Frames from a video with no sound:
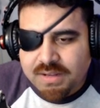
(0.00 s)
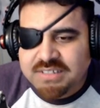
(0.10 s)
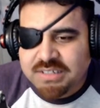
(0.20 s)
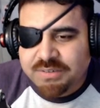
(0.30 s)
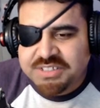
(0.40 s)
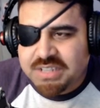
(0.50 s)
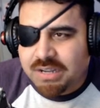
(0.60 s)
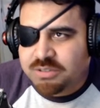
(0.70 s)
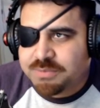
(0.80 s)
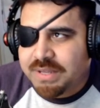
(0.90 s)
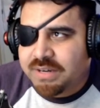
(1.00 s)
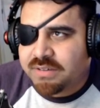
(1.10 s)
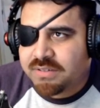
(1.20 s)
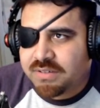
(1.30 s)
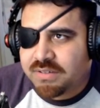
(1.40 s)
Godzilla vs. Kong was
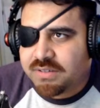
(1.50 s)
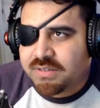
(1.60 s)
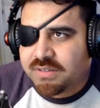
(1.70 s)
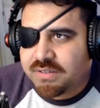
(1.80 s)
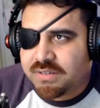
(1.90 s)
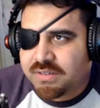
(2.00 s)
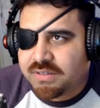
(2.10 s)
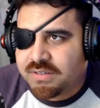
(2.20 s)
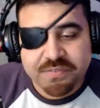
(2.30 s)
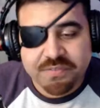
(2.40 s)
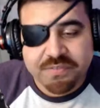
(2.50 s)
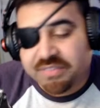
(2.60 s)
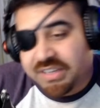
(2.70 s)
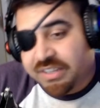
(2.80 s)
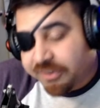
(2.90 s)
better. I'm not a super fan
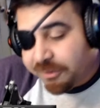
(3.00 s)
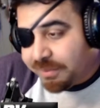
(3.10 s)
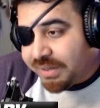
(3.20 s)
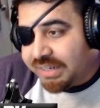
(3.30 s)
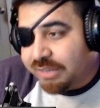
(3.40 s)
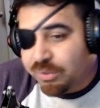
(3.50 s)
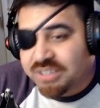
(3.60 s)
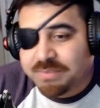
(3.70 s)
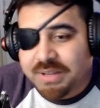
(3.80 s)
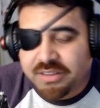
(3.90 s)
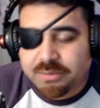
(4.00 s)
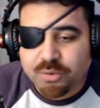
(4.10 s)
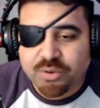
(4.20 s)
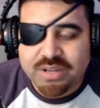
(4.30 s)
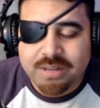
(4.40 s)
of it either, but it was better than
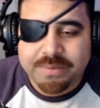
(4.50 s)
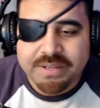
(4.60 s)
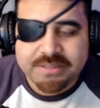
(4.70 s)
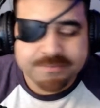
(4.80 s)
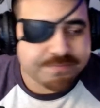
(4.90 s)
Mortal Kombat.